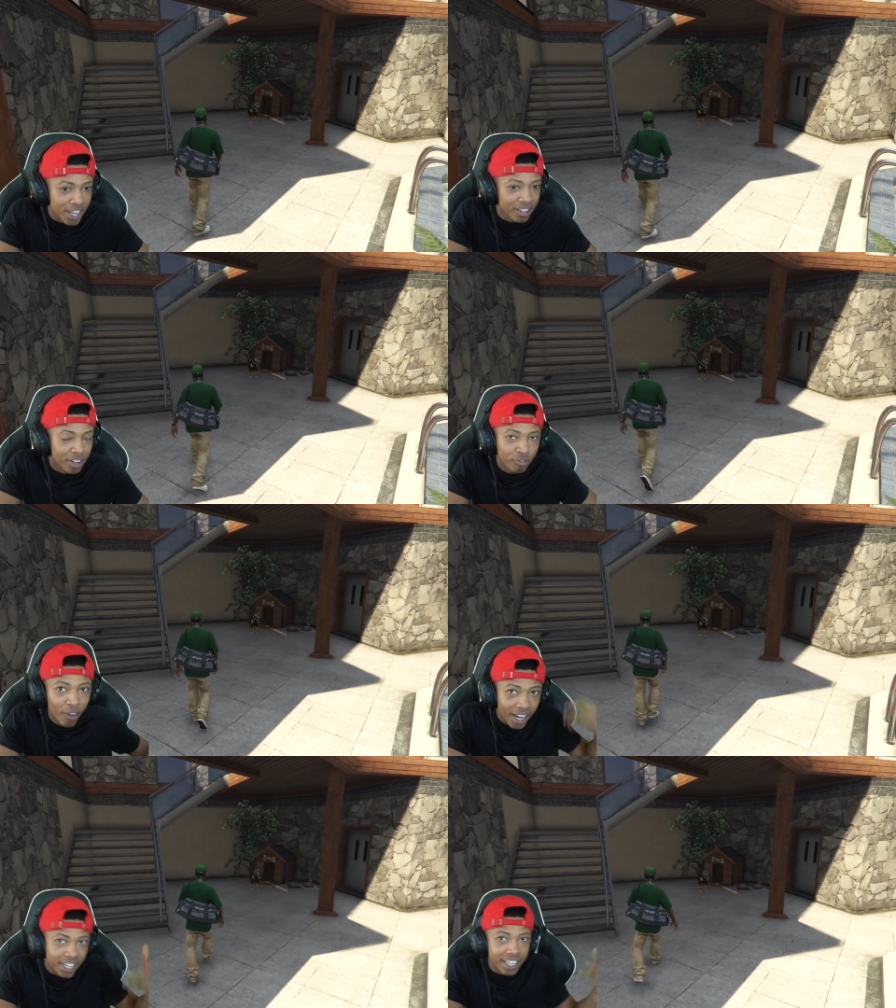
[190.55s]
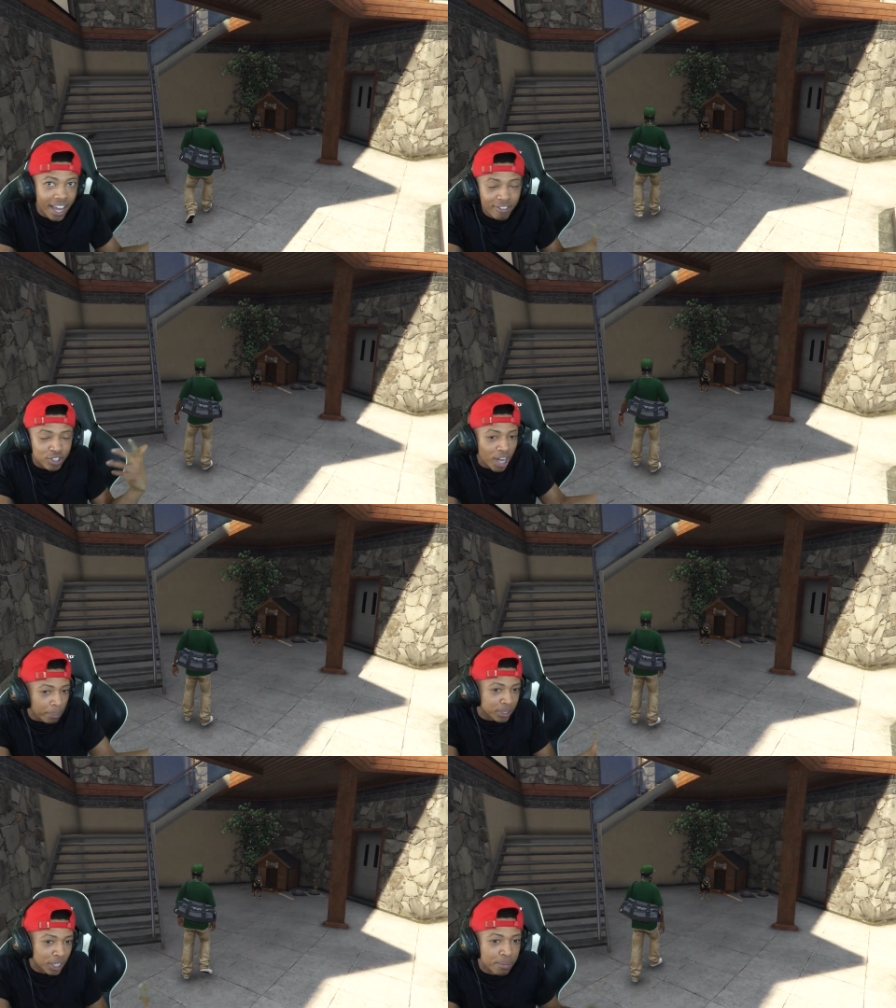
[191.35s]
He Franklin gave
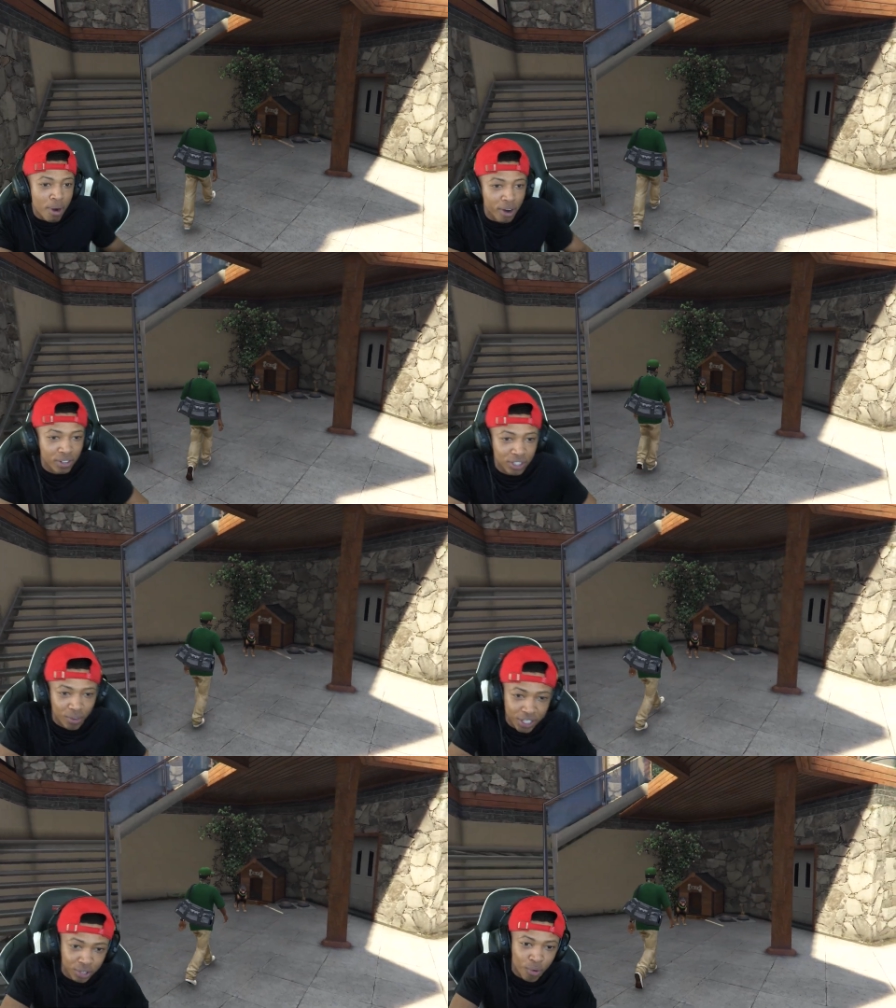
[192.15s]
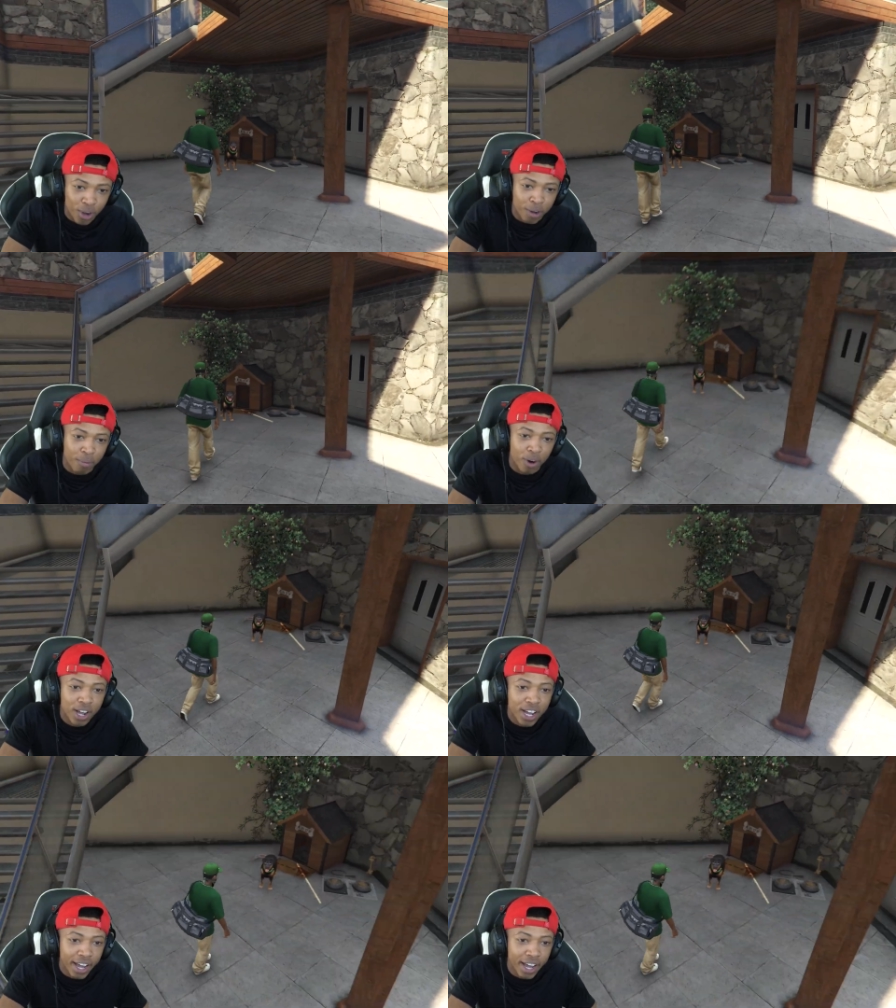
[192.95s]
Chop to Lamar, so he's cool with Lamar.